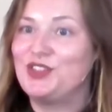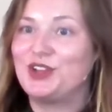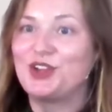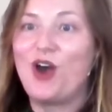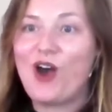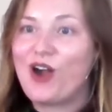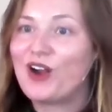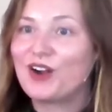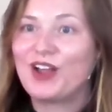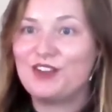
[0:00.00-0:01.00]
the
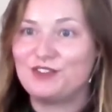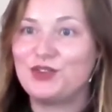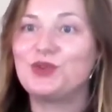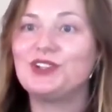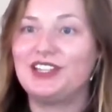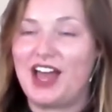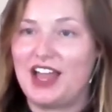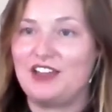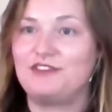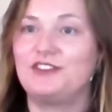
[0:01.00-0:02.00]
car of your
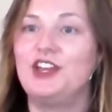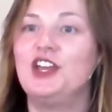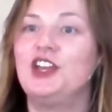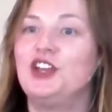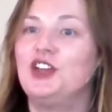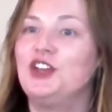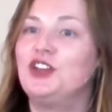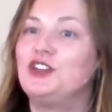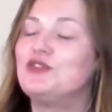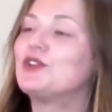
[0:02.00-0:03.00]
life,
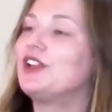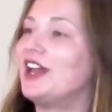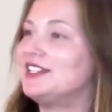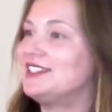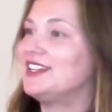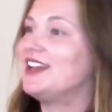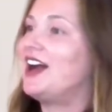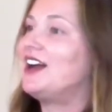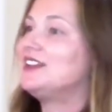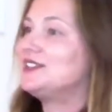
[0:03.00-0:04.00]
you realize that
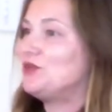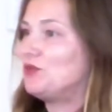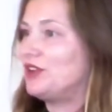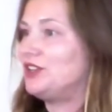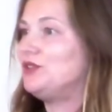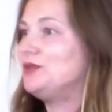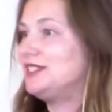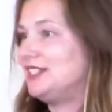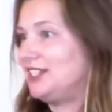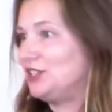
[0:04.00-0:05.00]
God is the one who
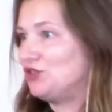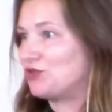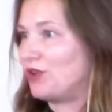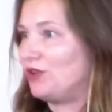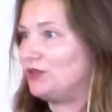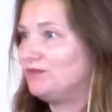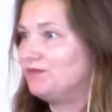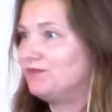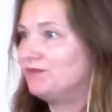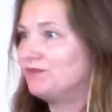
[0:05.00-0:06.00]
is in control.
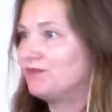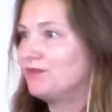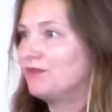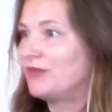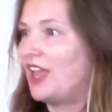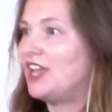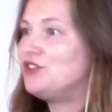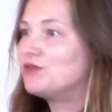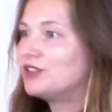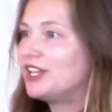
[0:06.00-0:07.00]
And
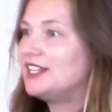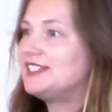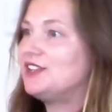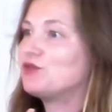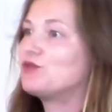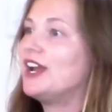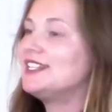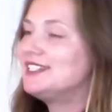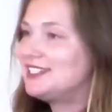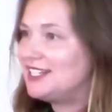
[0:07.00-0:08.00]
you realize that
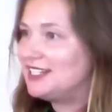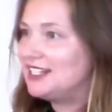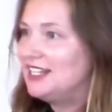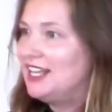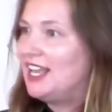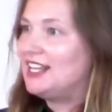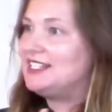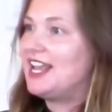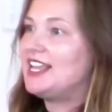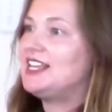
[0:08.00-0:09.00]
resting and
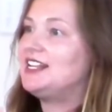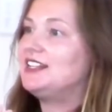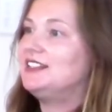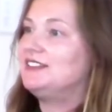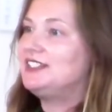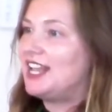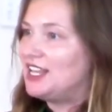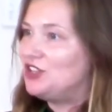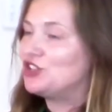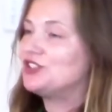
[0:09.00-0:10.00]
taking,
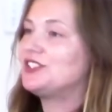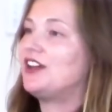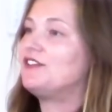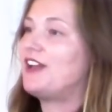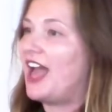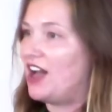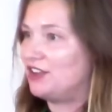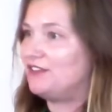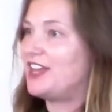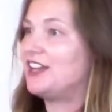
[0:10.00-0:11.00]
taking yourself out
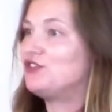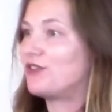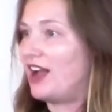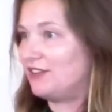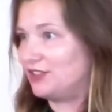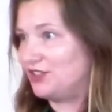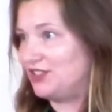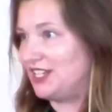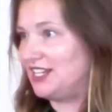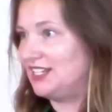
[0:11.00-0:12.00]
of that driver's
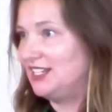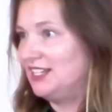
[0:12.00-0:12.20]
seat